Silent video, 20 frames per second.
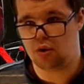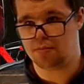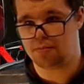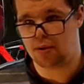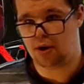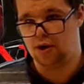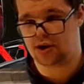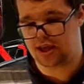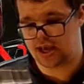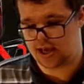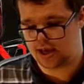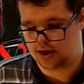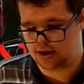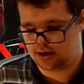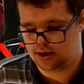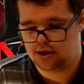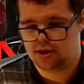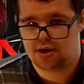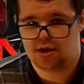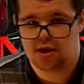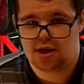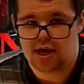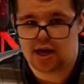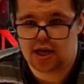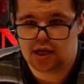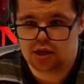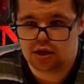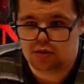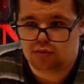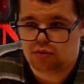body
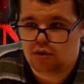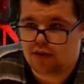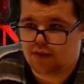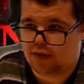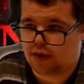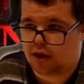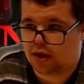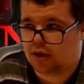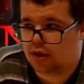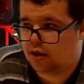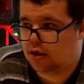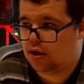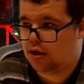in the river.